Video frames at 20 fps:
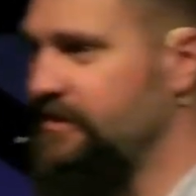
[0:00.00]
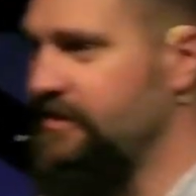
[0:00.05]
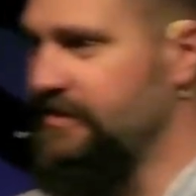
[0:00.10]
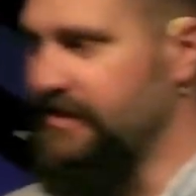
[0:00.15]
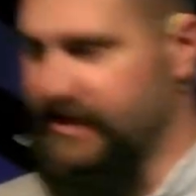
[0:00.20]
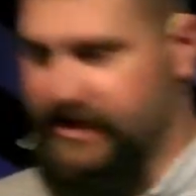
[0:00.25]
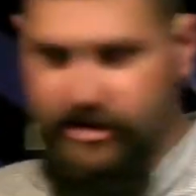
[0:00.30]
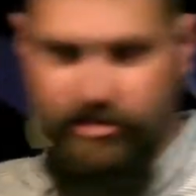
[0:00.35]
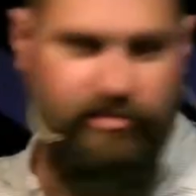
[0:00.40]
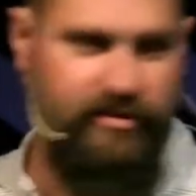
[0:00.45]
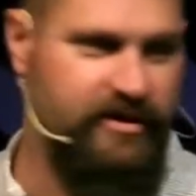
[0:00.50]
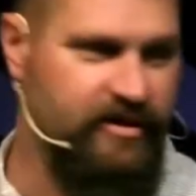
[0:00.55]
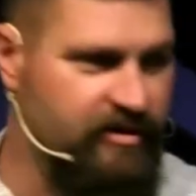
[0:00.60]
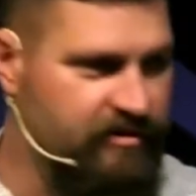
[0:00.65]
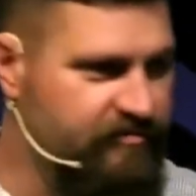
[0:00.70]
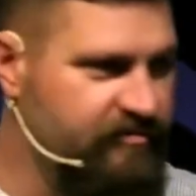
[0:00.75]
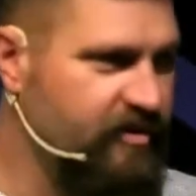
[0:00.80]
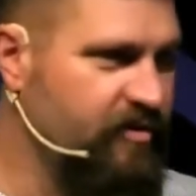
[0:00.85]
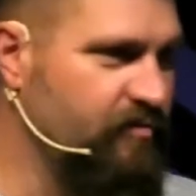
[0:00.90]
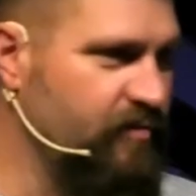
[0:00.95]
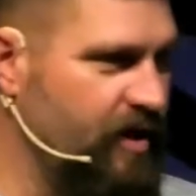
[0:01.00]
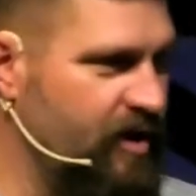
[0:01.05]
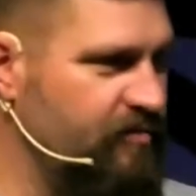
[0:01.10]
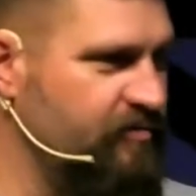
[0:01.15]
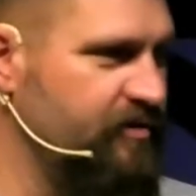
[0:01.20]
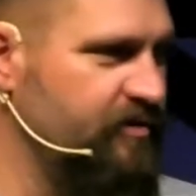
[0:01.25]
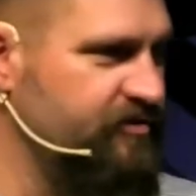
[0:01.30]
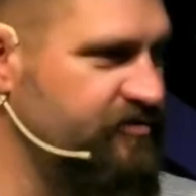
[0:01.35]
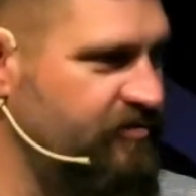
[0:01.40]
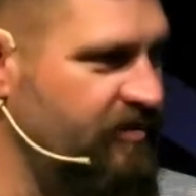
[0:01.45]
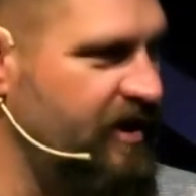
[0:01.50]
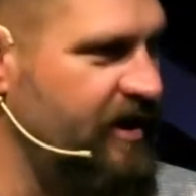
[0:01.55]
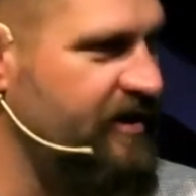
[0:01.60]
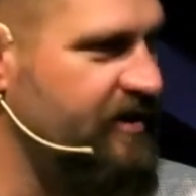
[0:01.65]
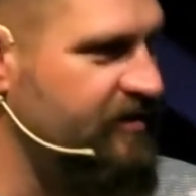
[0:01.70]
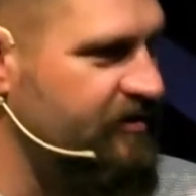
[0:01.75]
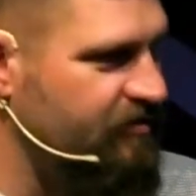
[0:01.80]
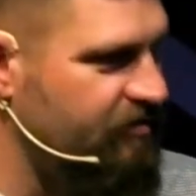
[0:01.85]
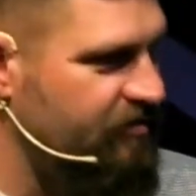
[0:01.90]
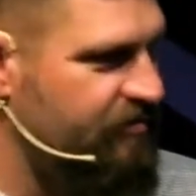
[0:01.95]
than going over a railroad
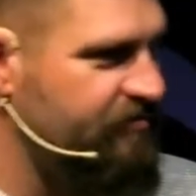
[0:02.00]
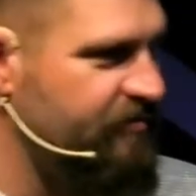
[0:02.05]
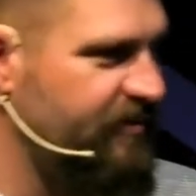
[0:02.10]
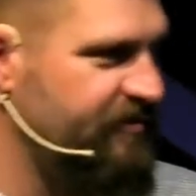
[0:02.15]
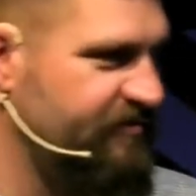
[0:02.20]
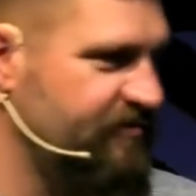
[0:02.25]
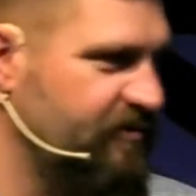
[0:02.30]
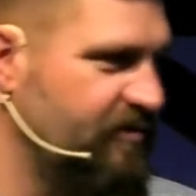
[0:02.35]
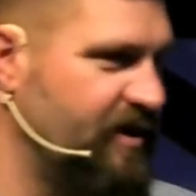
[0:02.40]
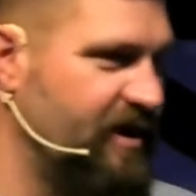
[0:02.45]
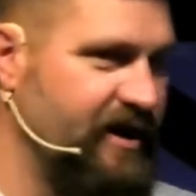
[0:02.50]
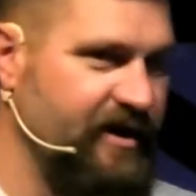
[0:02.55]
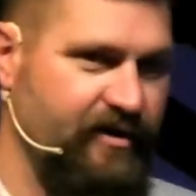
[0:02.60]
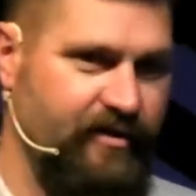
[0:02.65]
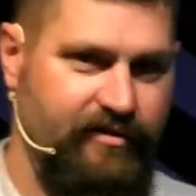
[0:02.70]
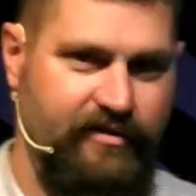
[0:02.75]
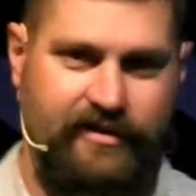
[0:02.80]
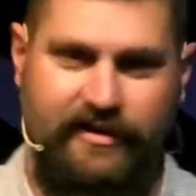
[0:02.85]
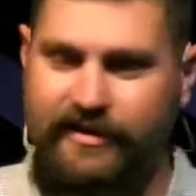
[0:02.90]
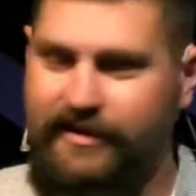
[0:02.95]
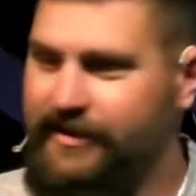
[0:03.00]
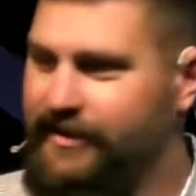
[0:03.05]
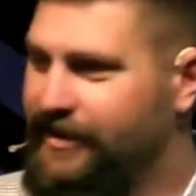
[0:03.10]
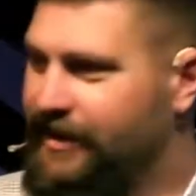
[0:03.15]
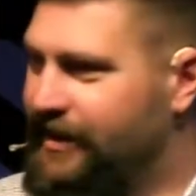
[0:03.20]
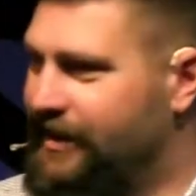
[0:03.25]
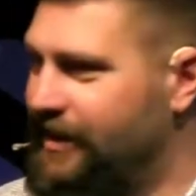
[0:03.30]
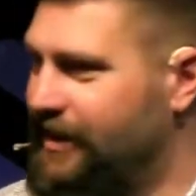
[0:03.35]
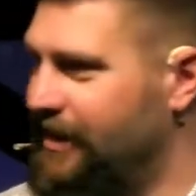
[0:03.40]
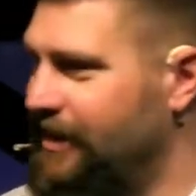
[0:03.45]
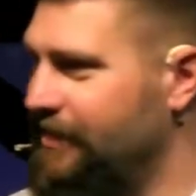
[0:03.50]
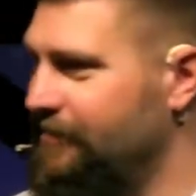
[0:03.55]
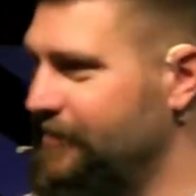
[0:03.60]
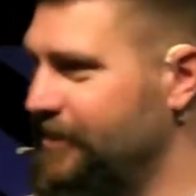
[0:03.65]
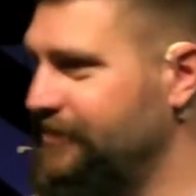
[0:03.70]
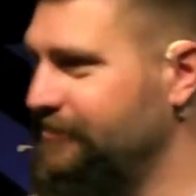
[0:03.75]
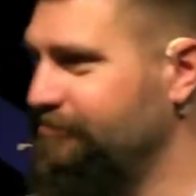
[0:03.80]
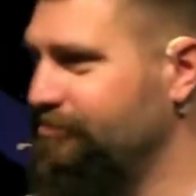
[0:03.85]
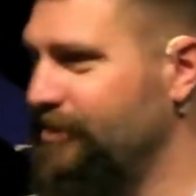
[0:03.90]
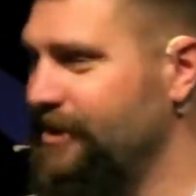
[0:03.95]
track in northwest Ohio. Um,
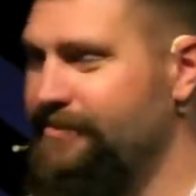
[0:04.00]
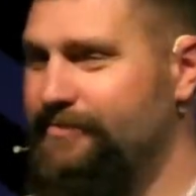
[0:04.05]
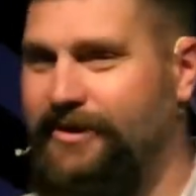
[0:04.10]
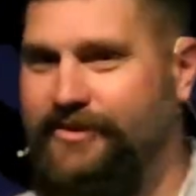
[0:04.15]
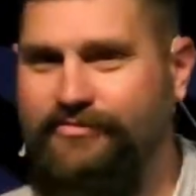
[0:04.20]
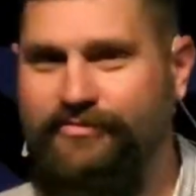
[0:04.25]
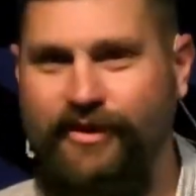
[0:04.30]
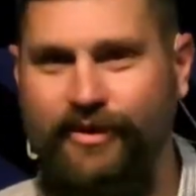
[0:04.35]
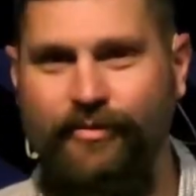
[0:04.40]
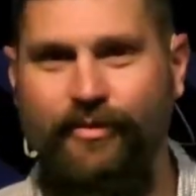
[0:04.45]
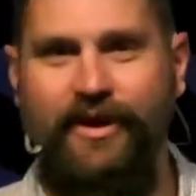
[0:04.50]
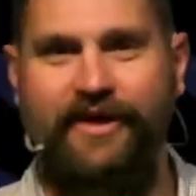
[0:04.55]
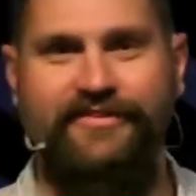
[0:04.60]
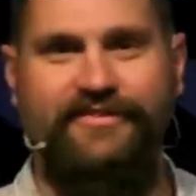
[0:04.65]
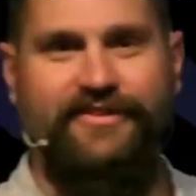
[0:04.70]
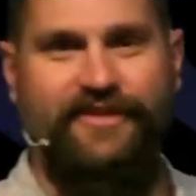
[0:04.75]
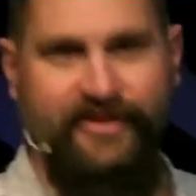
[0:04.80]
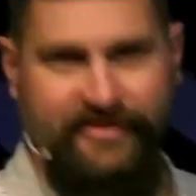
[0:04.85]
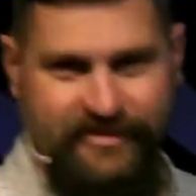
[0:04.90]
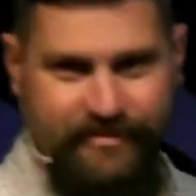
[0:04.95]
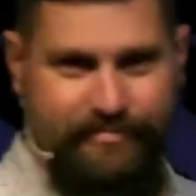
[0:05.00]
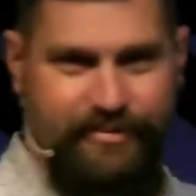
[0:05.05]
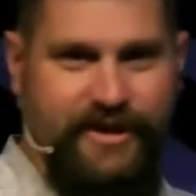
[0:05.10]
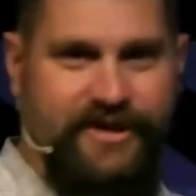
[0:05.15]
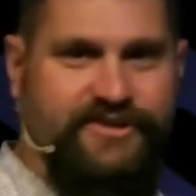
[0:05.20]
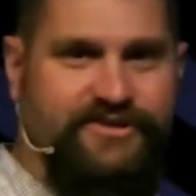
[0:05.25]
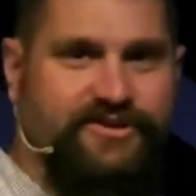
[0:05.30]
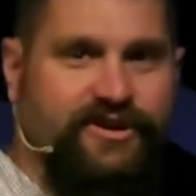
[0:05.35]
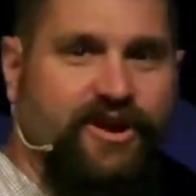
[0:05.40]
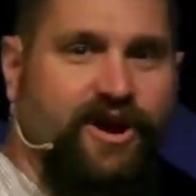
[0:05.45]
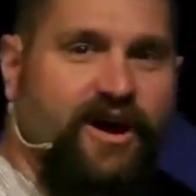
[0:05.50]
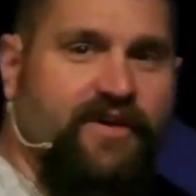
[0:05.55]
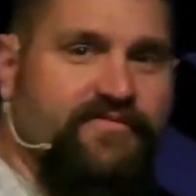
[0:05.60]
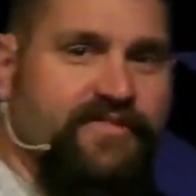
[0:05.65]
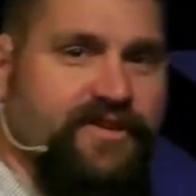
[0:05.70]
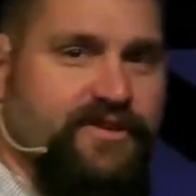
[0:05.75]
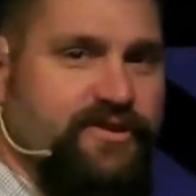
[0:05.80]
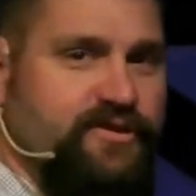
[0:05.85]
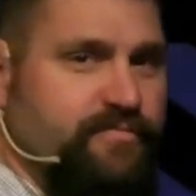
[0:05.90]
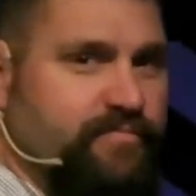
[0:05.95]
that's pretty much what it was. And there's a picture of
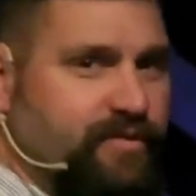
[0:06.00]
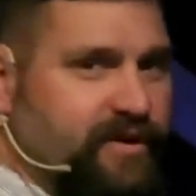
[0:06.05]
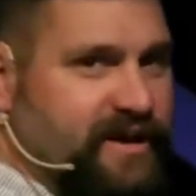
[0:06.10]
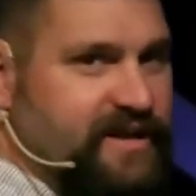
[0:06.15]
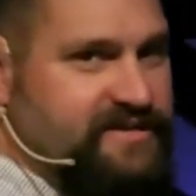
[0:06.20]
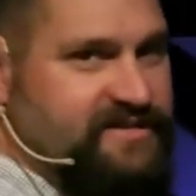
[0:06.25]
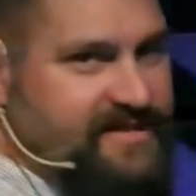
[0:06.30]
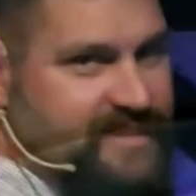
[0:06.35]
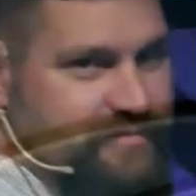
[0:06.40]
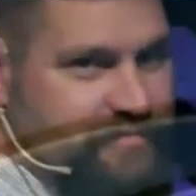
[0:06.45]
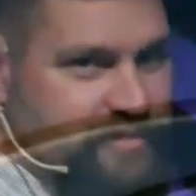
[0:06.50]
the new bridge they